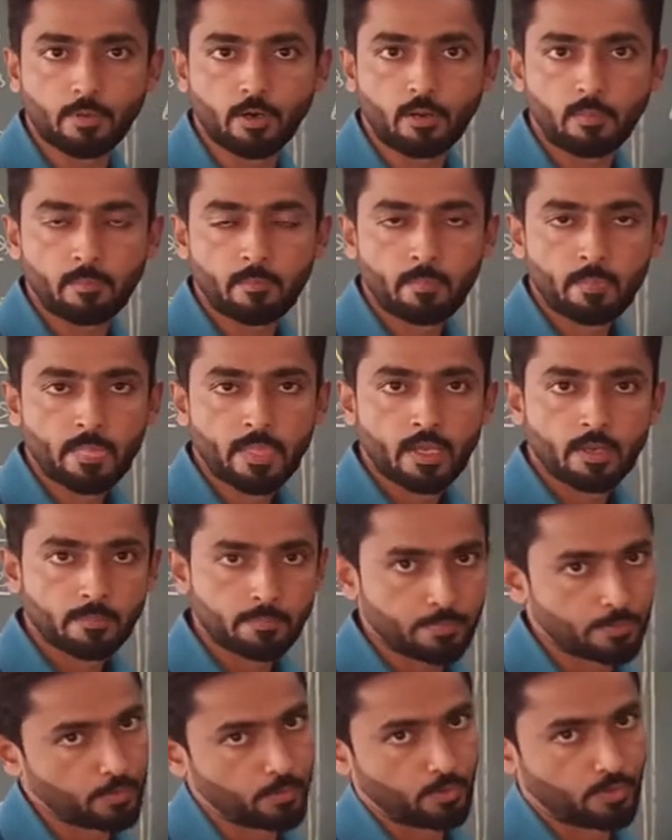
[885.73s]
type of
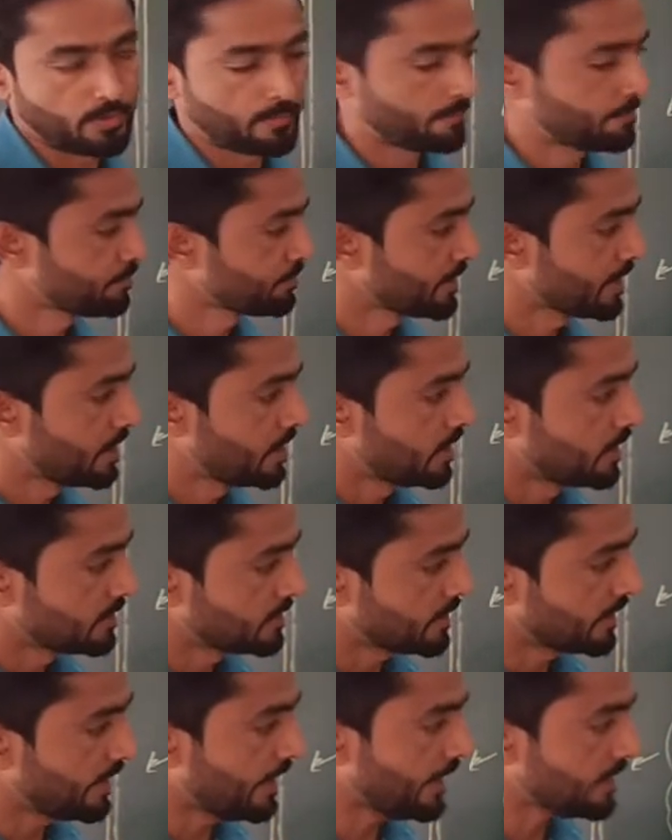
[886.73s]
fruit.
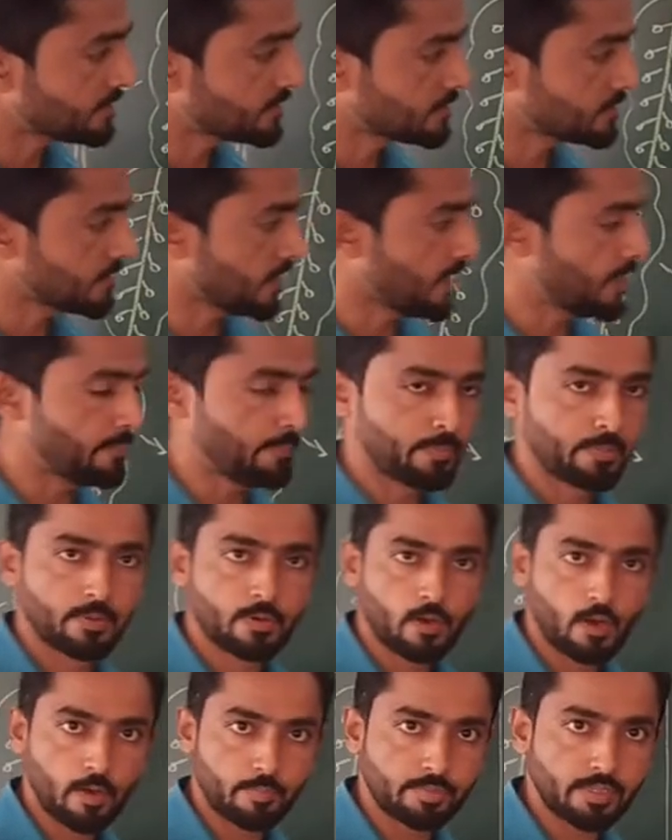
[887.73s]
The next type
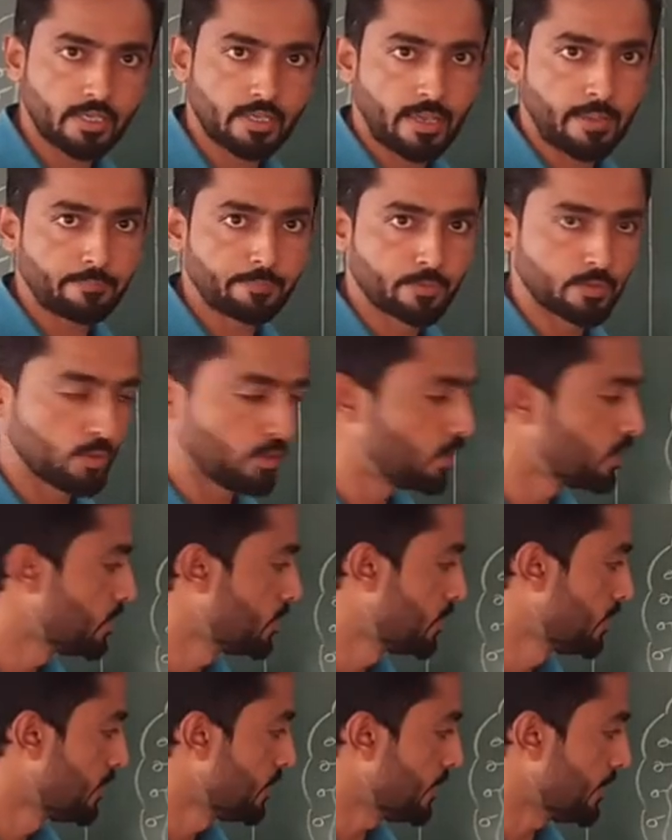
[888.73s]
of the capsule
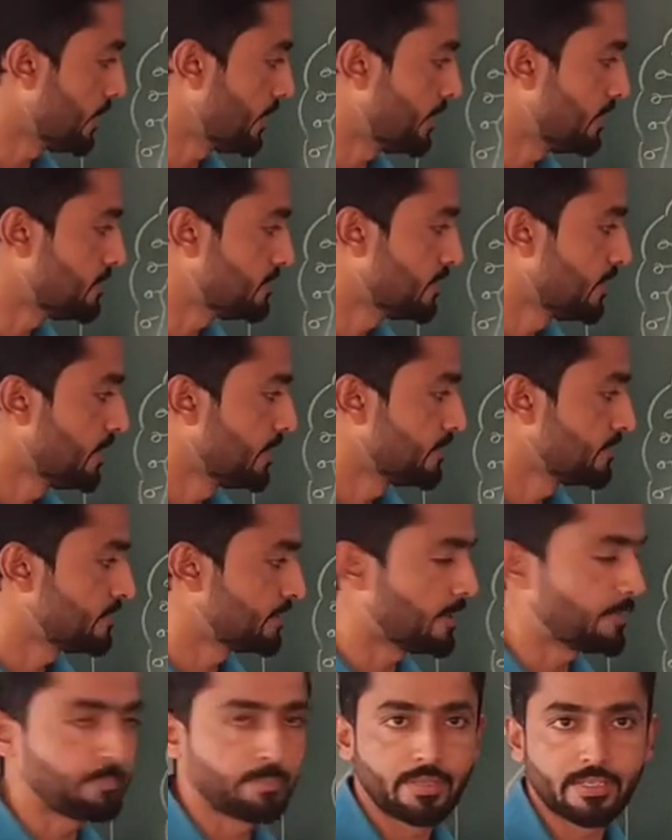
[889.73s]
is
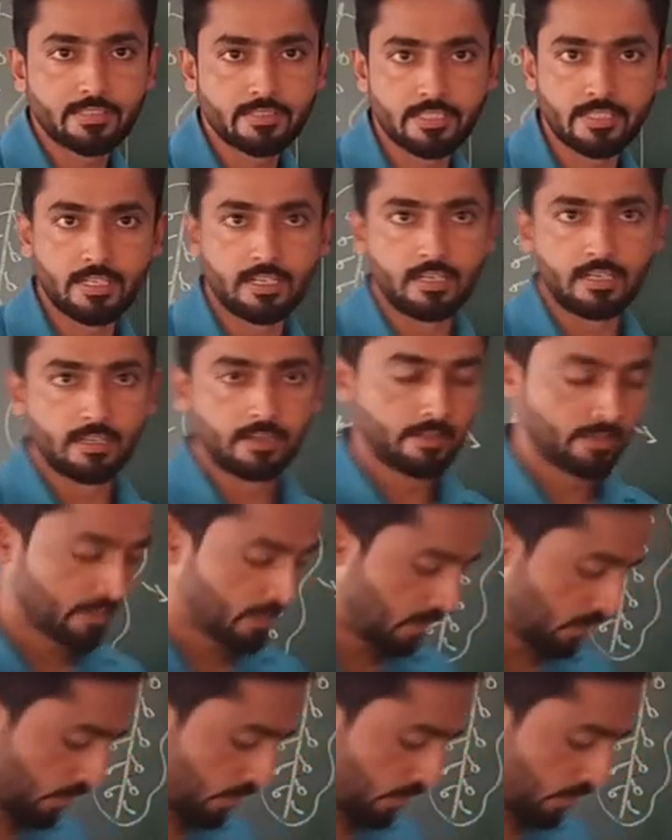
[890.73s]
septicidal.